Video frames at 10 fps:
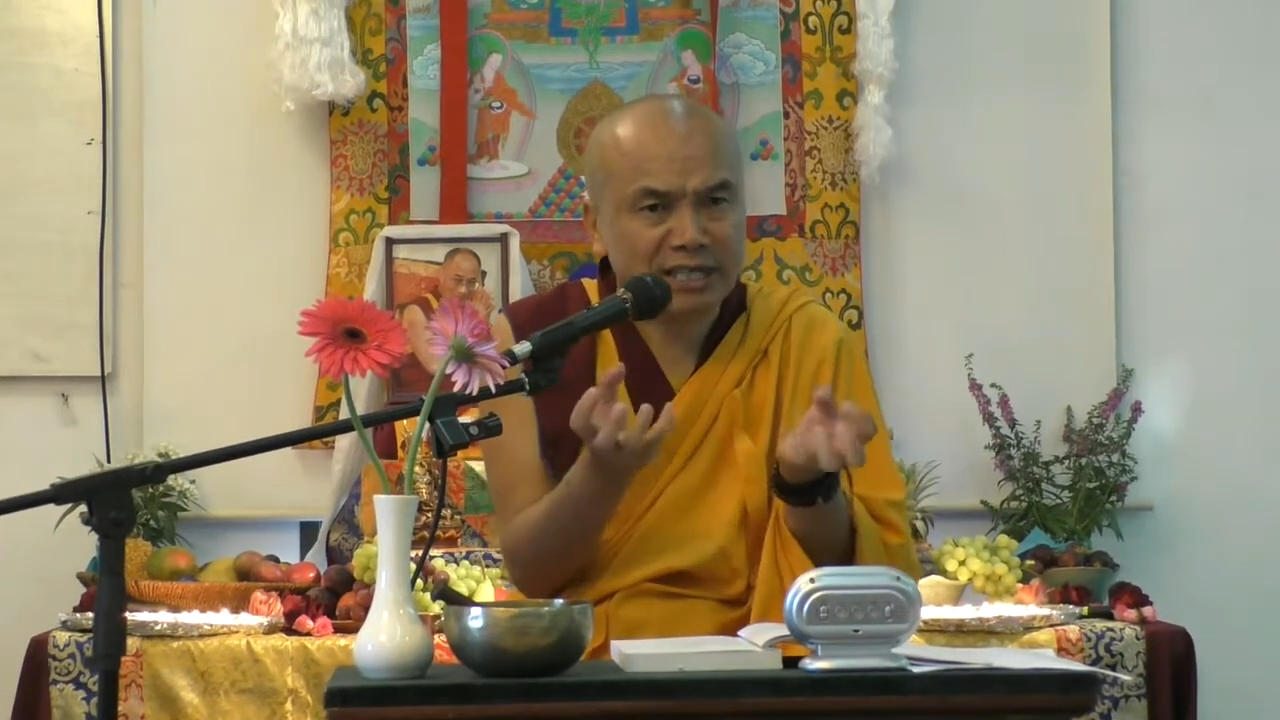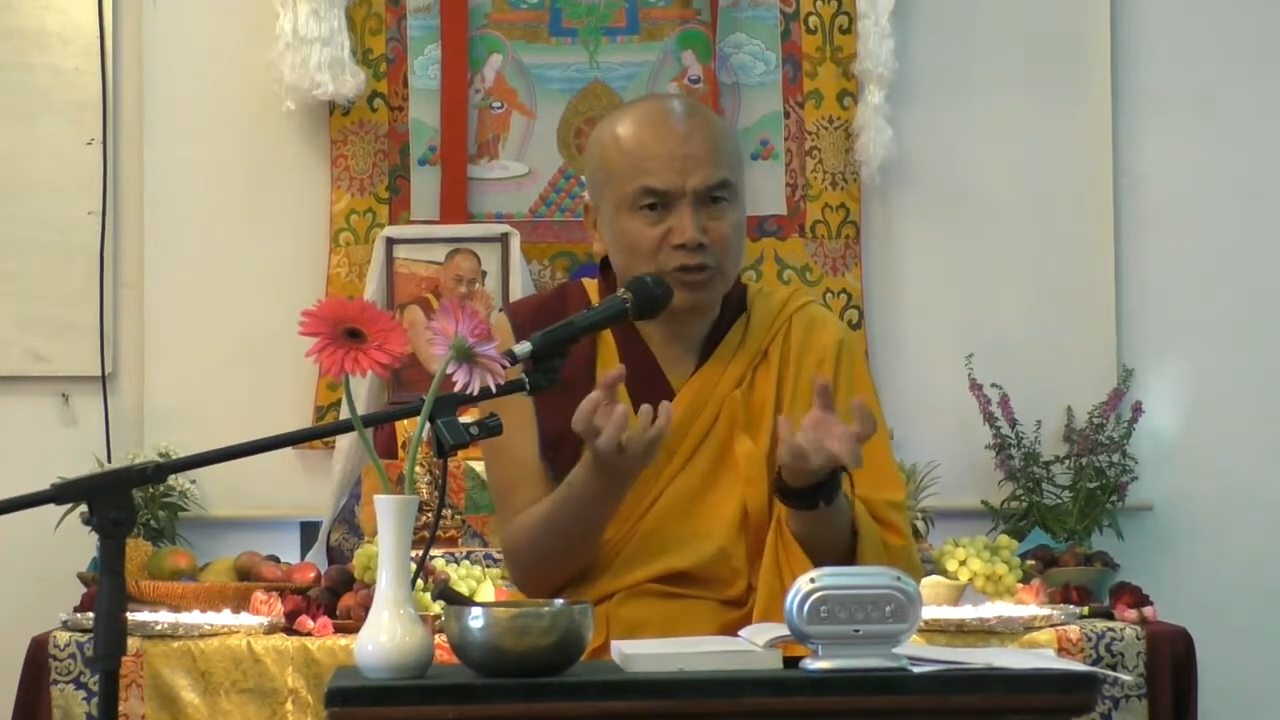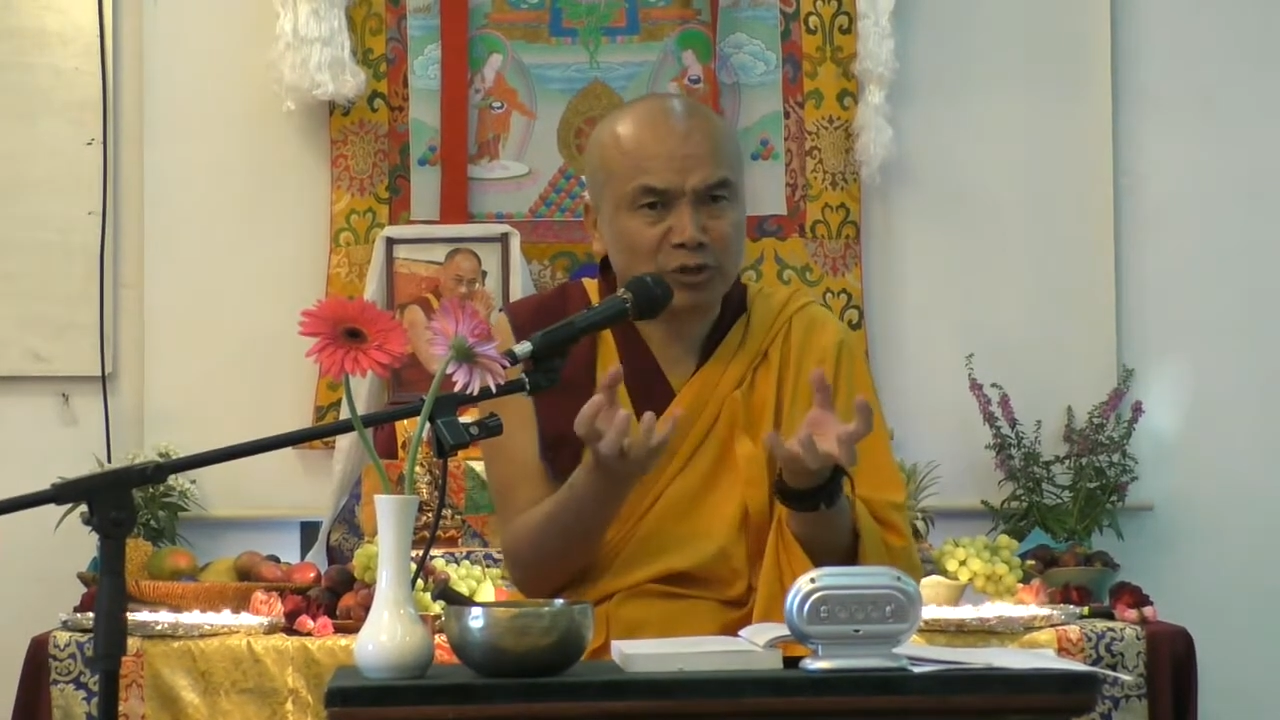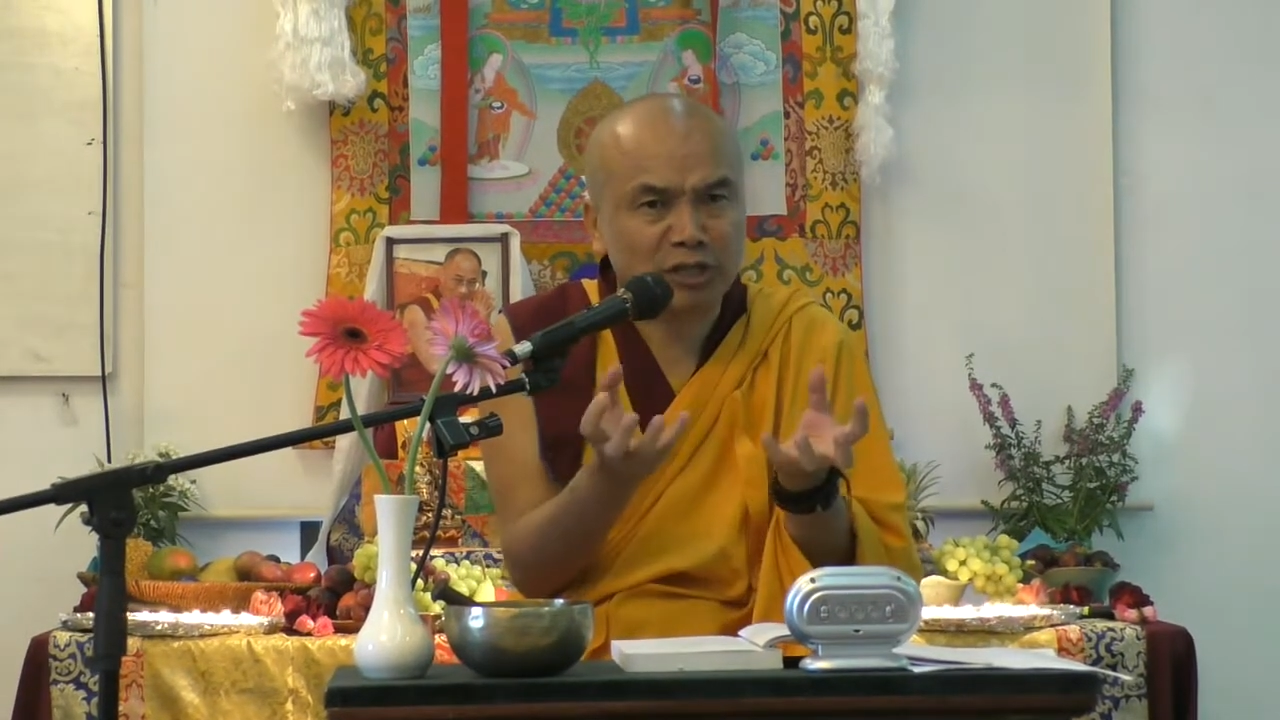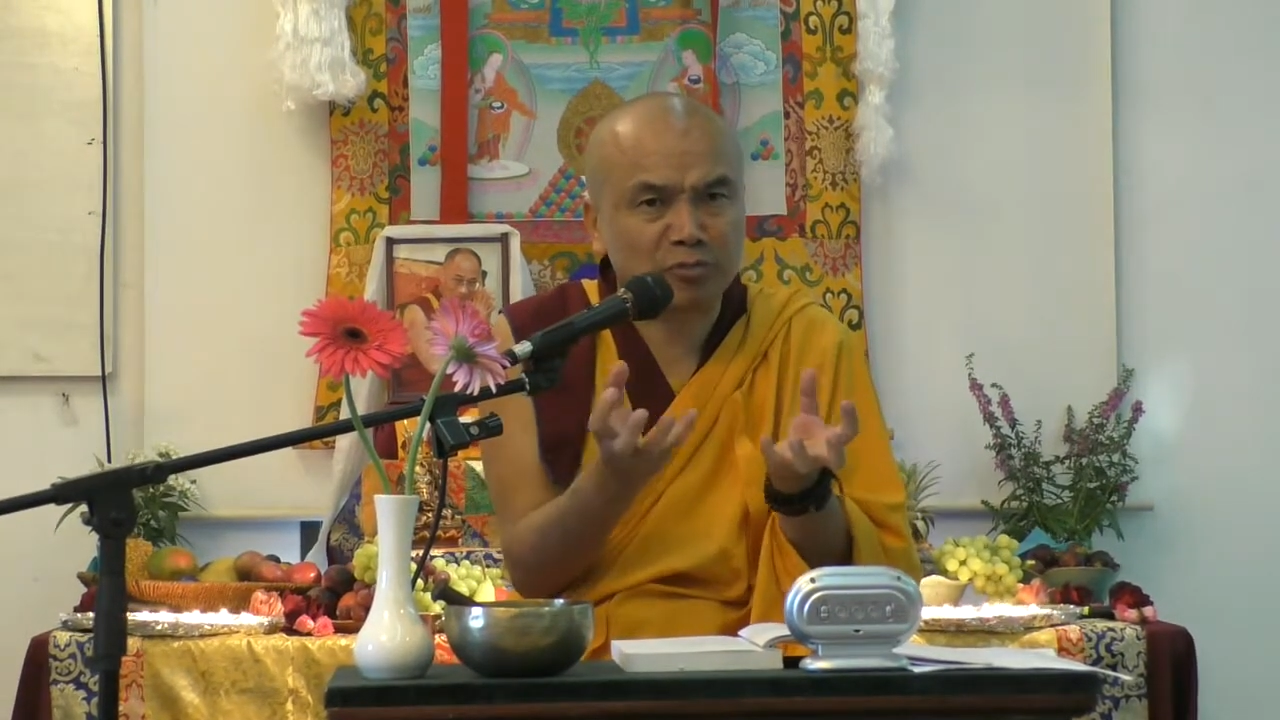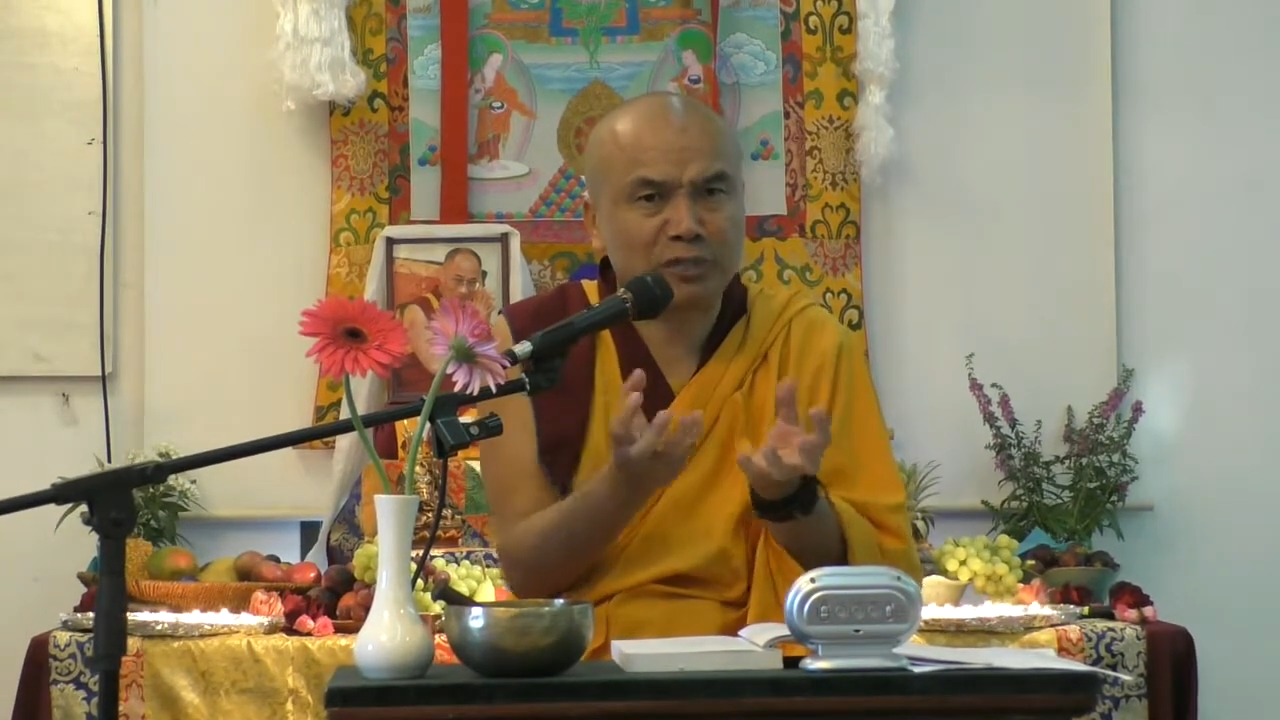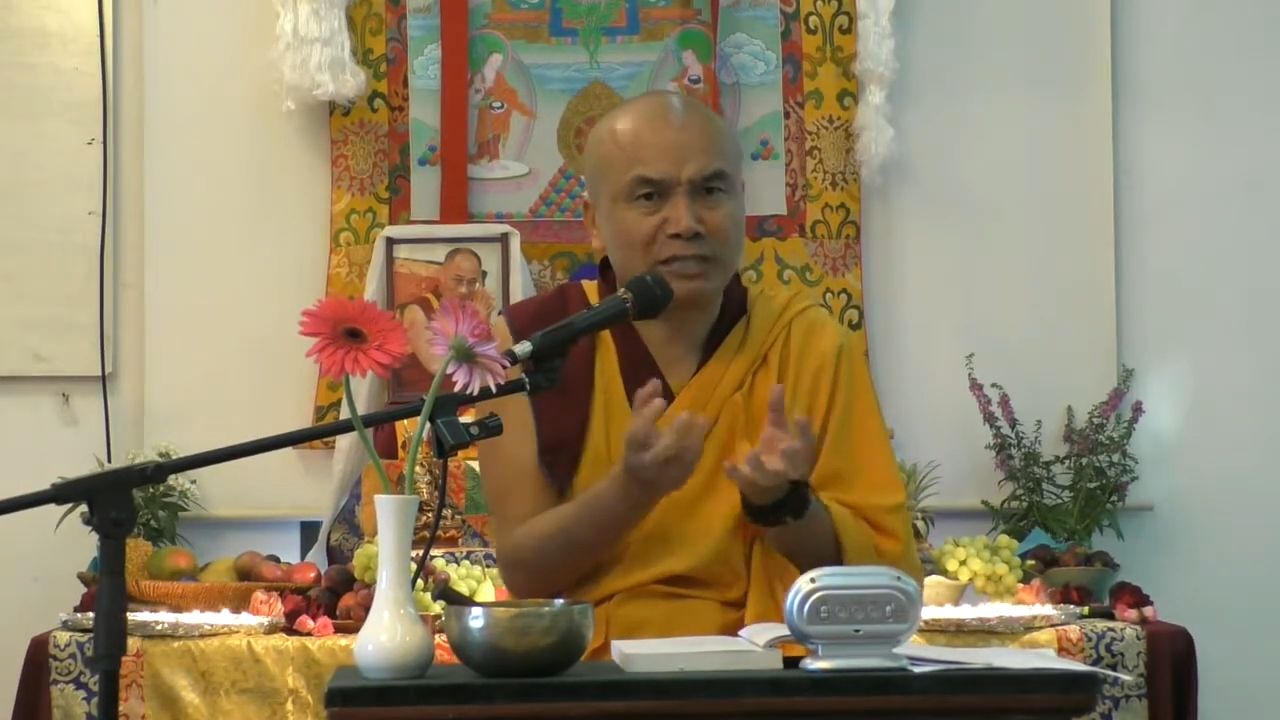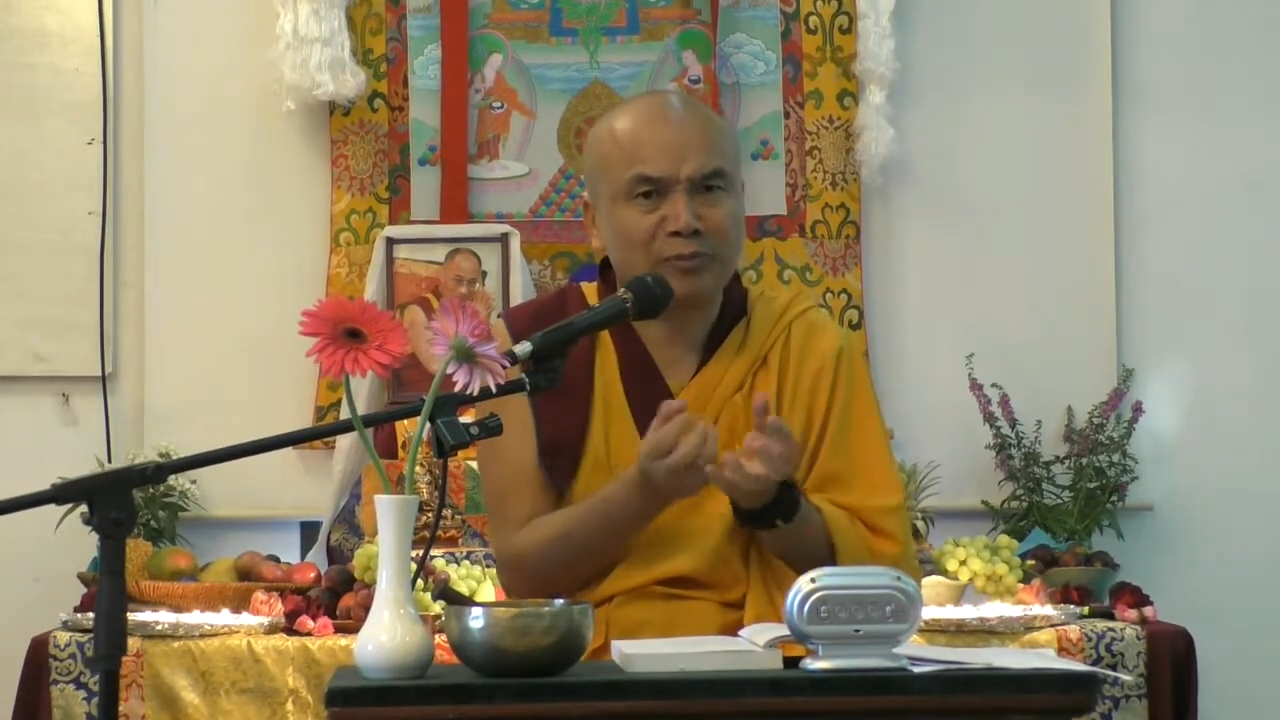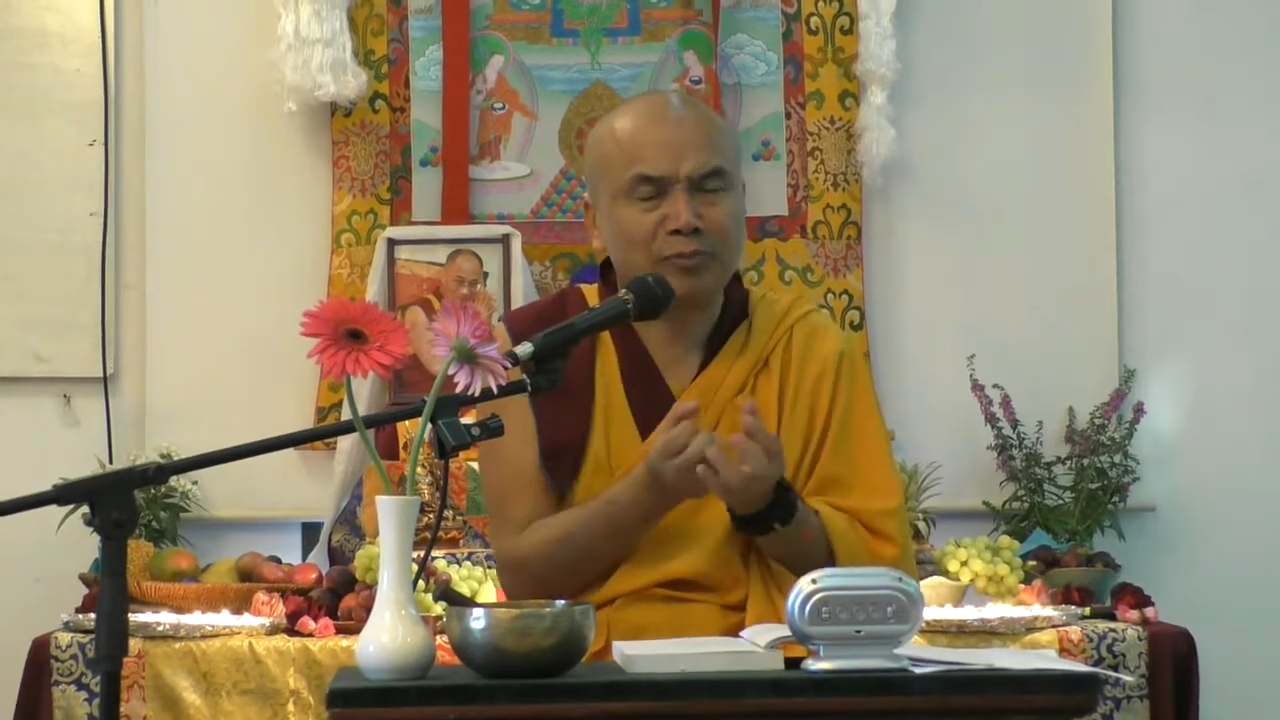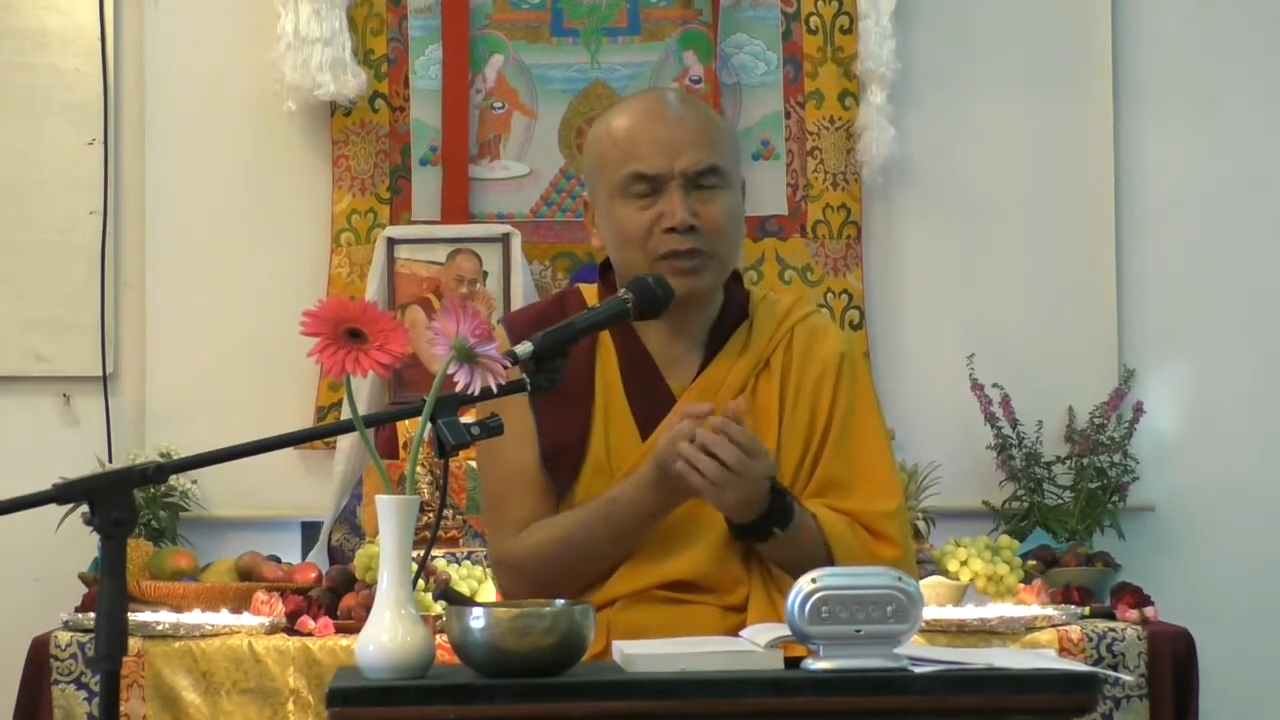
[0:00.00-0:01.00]
attracted by
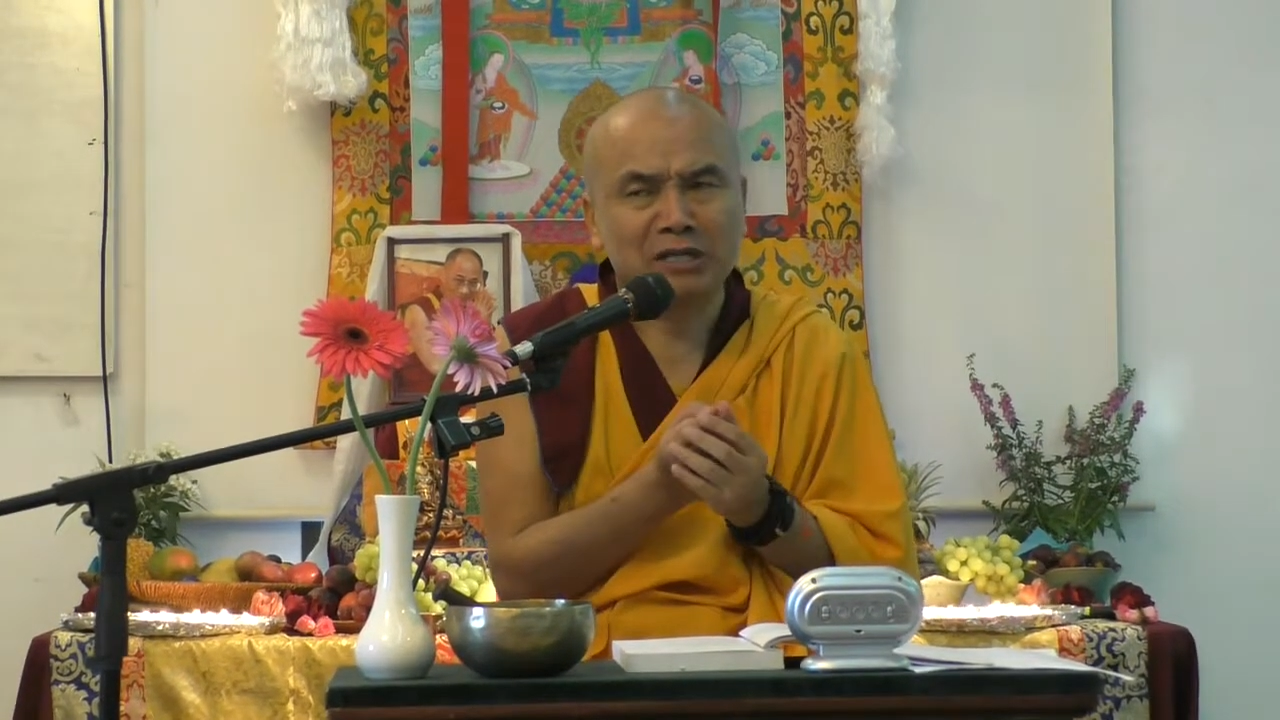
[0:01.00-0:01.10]
the